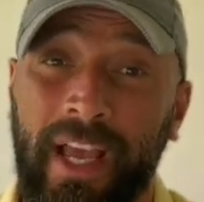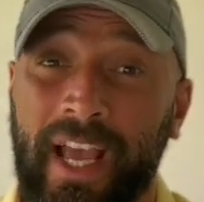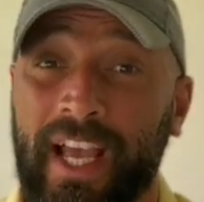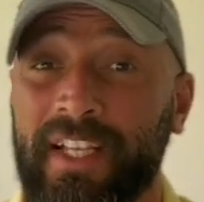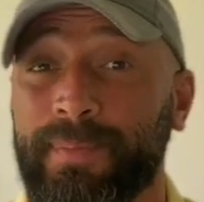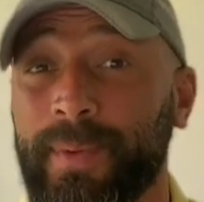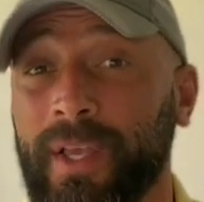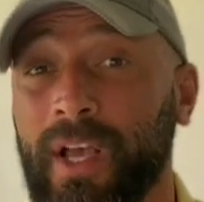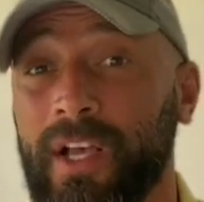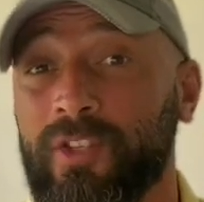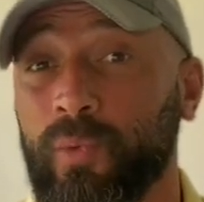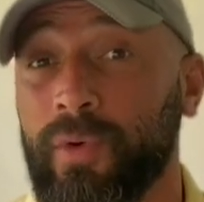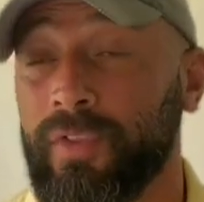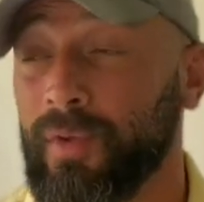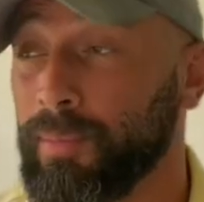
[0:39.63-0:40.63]
is because
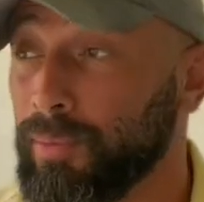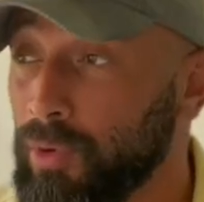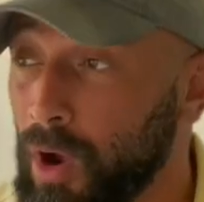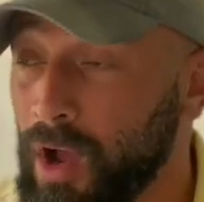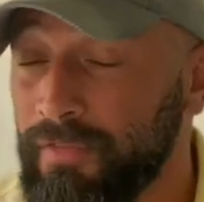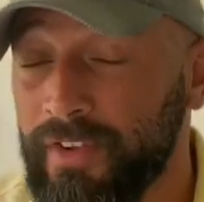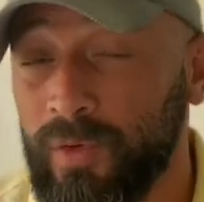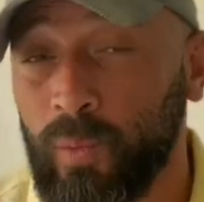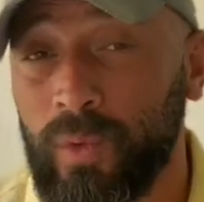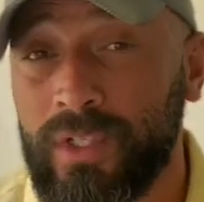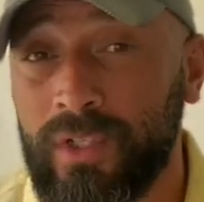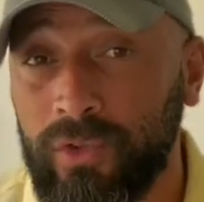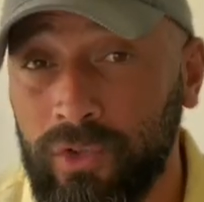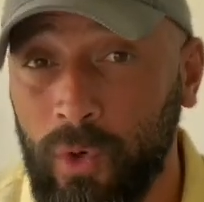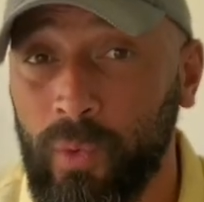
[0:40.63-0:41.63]
where the Prophet was
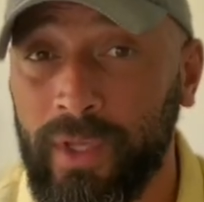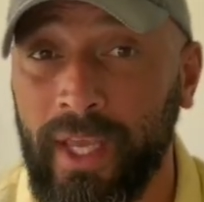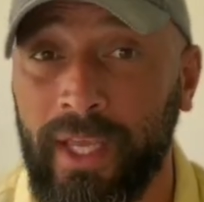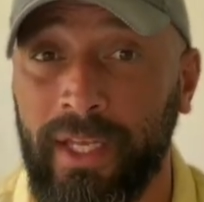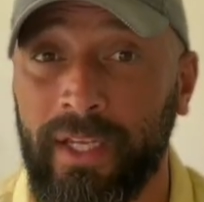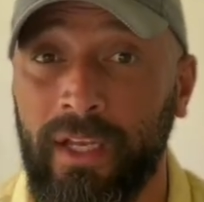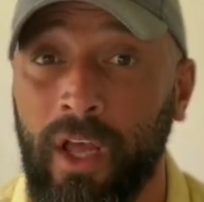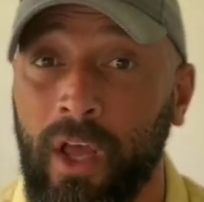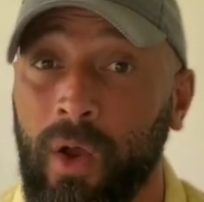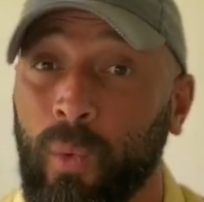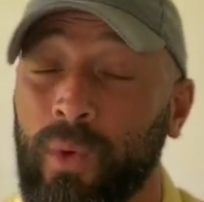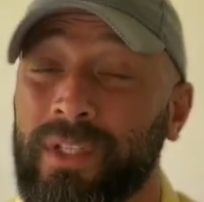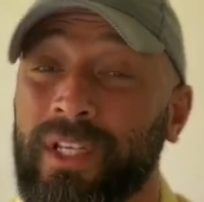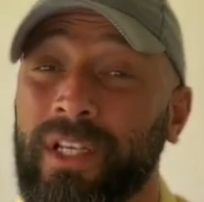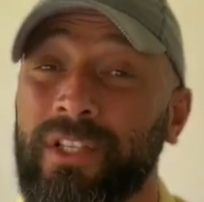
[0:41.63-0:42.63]
located
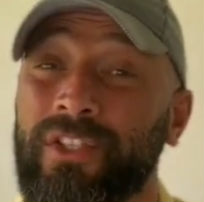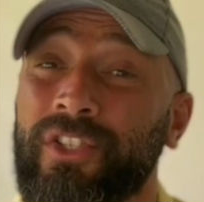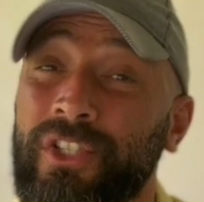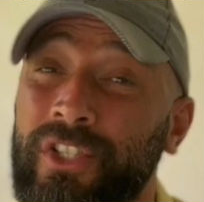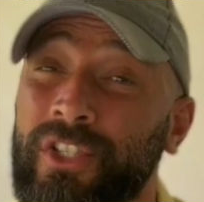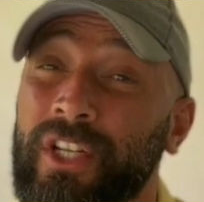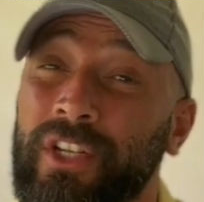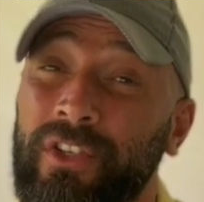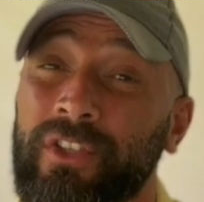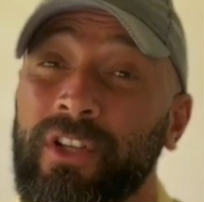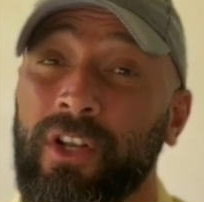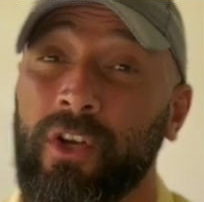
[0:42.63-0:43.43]
was considered